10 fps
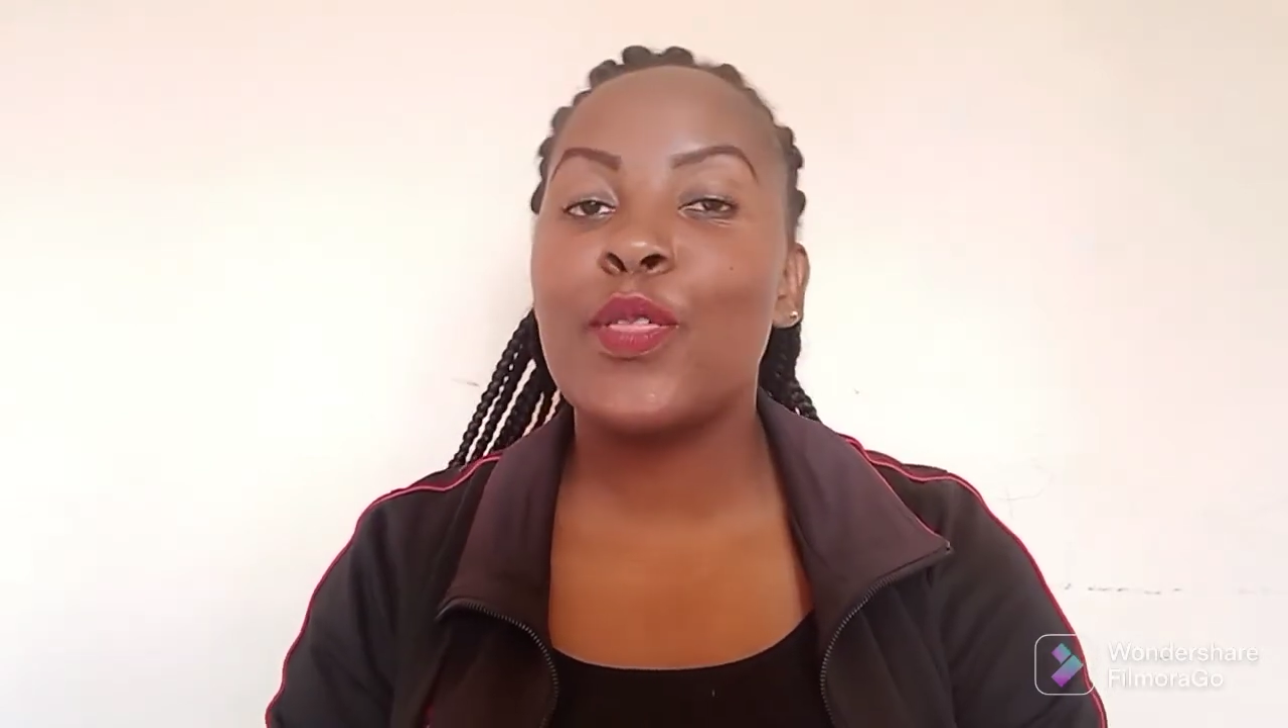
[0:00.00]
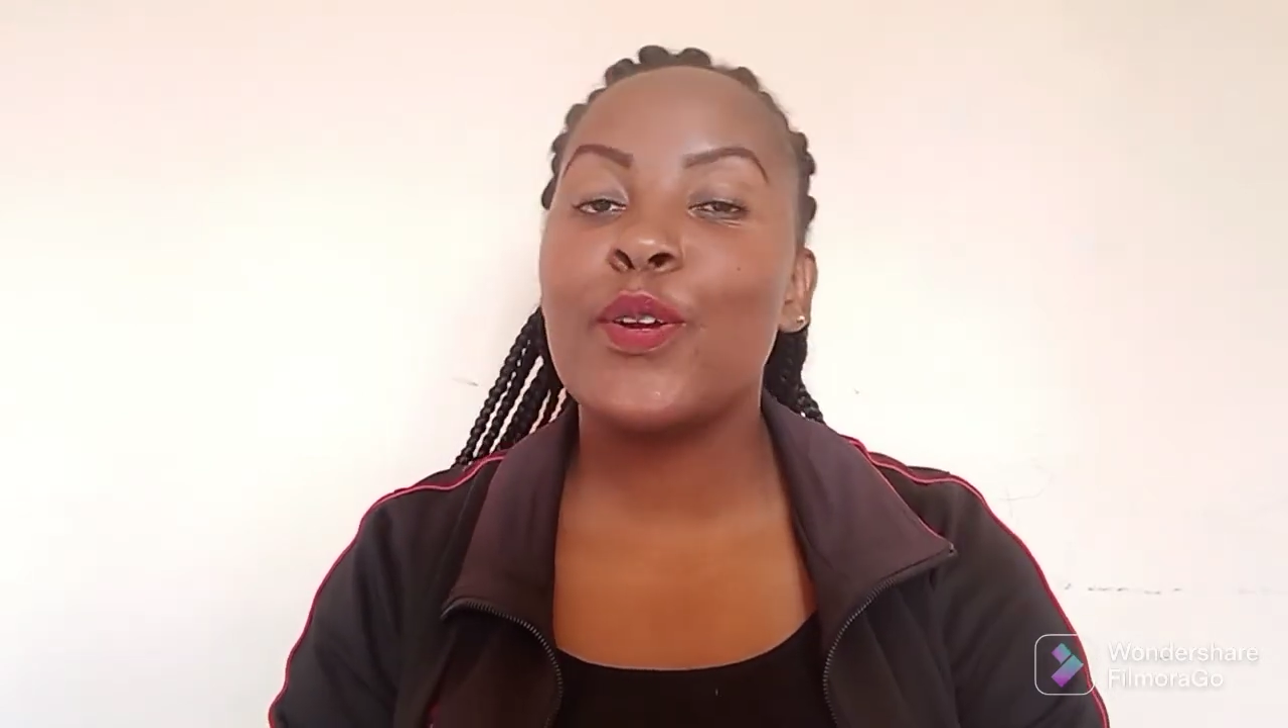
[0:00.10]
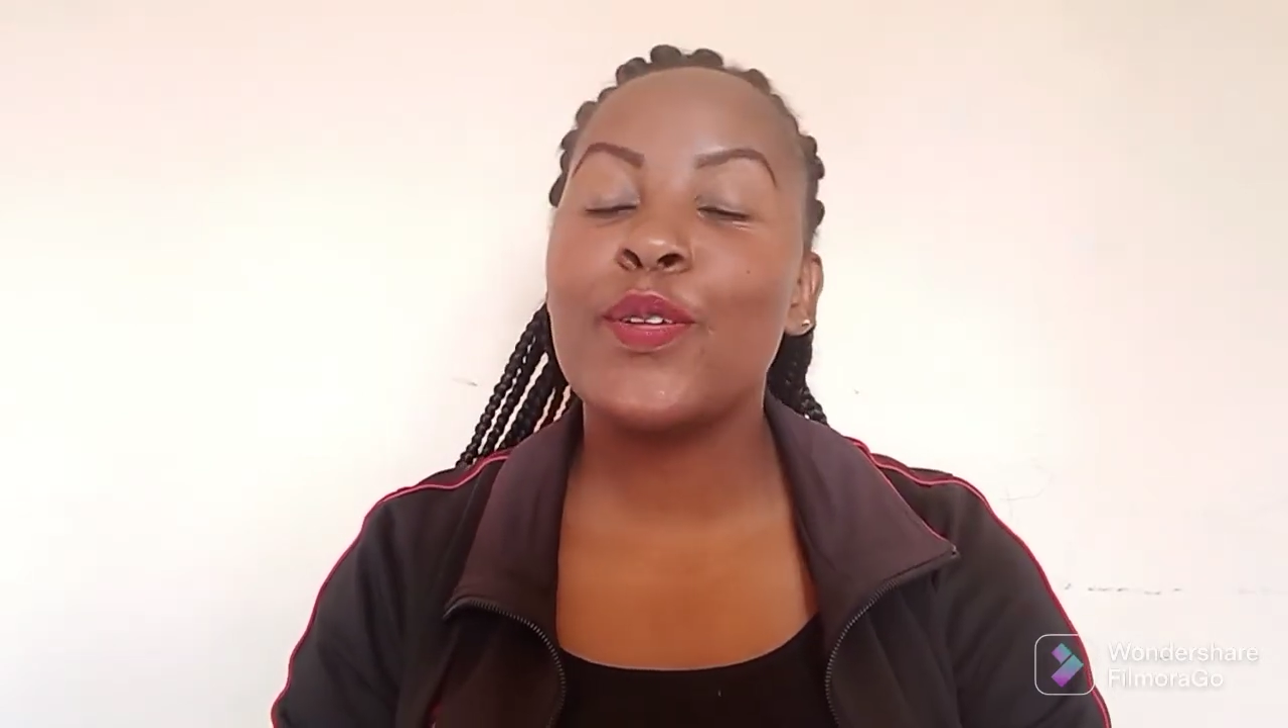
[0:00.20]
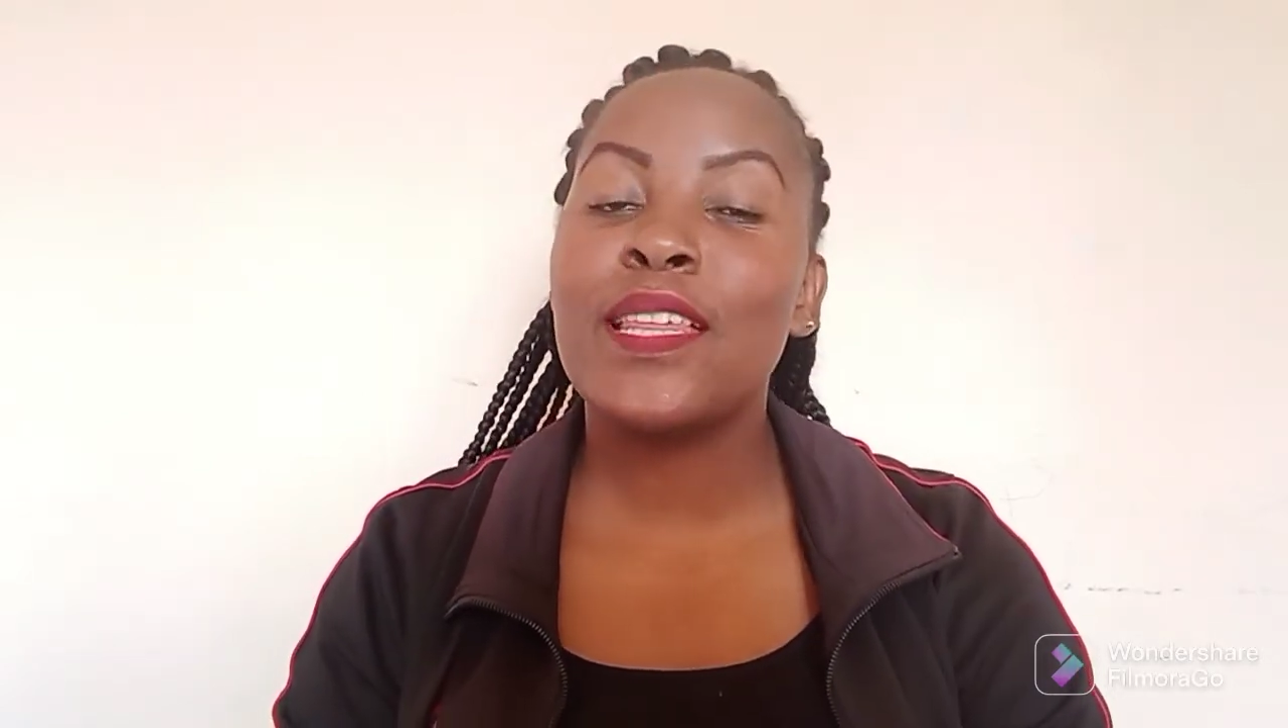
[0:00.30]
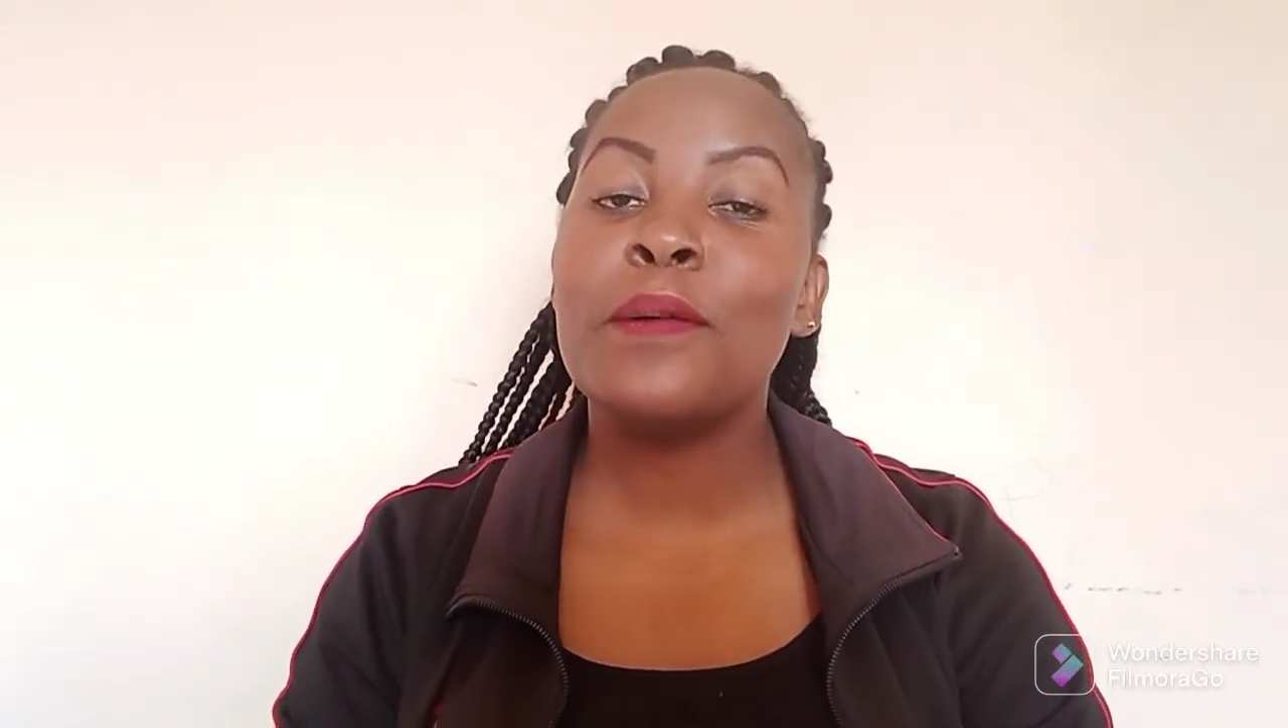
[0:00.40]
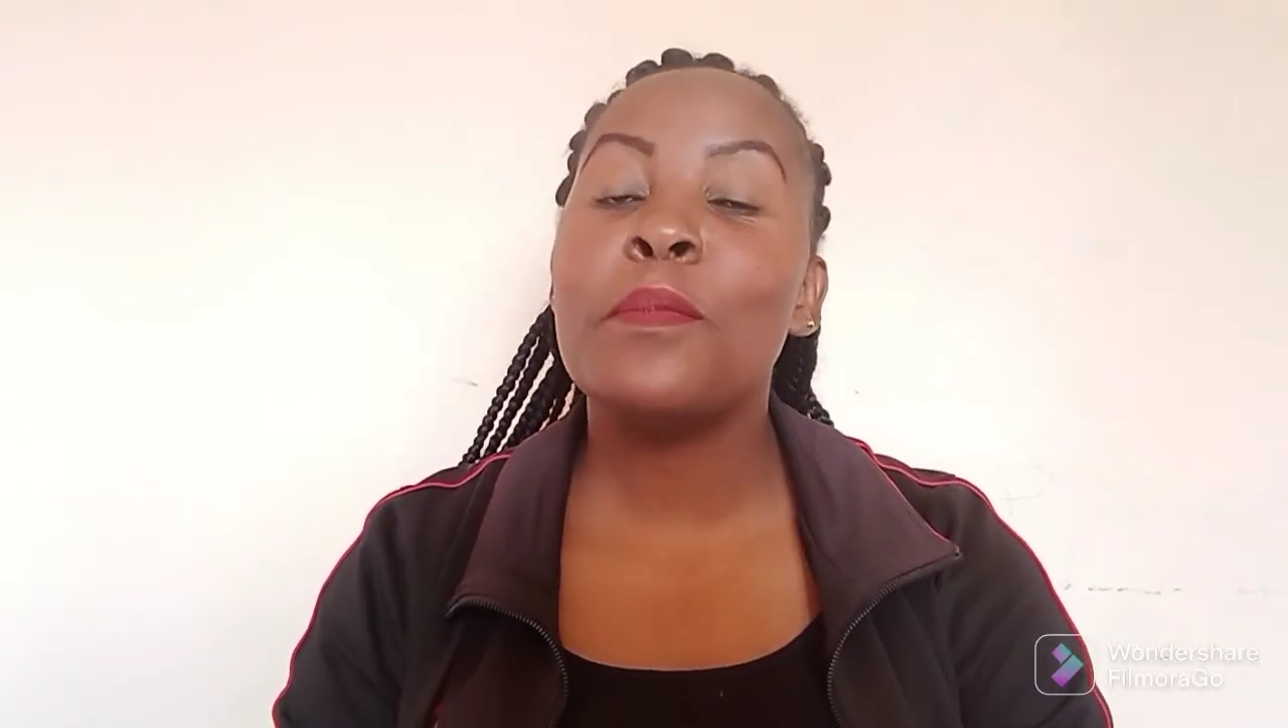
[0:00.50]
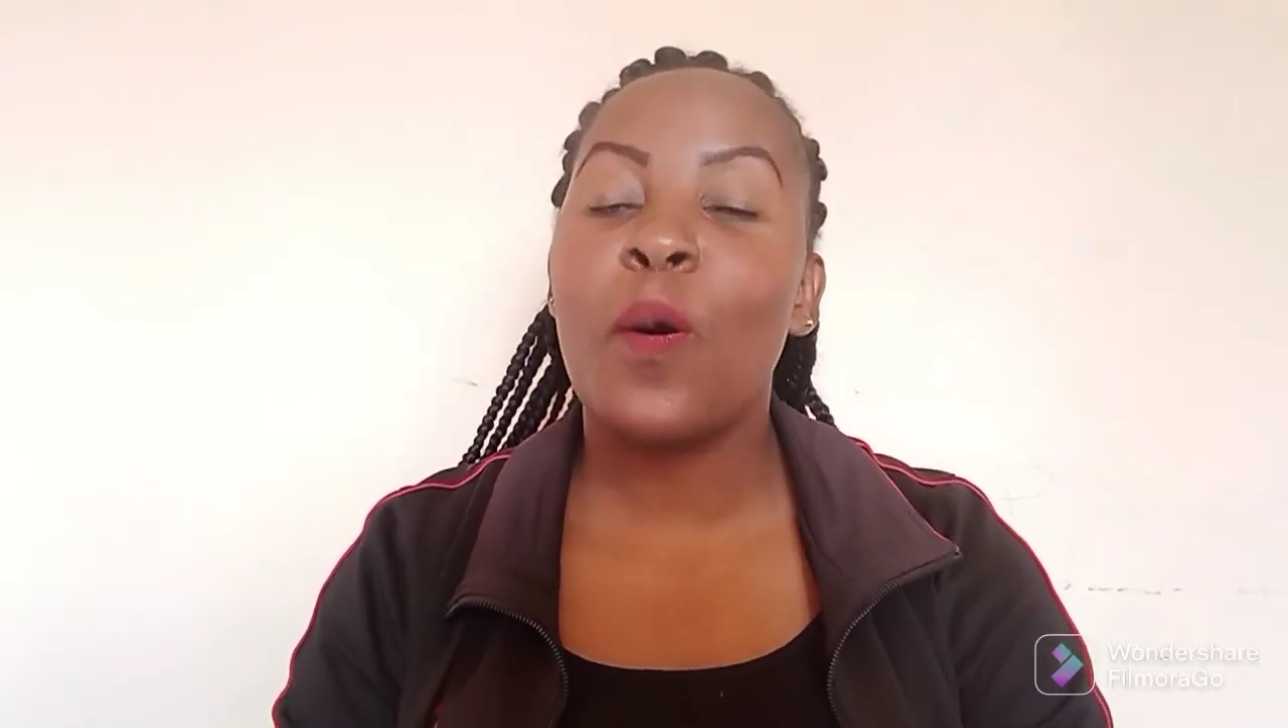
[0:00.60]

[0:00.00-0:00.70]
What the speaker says: through them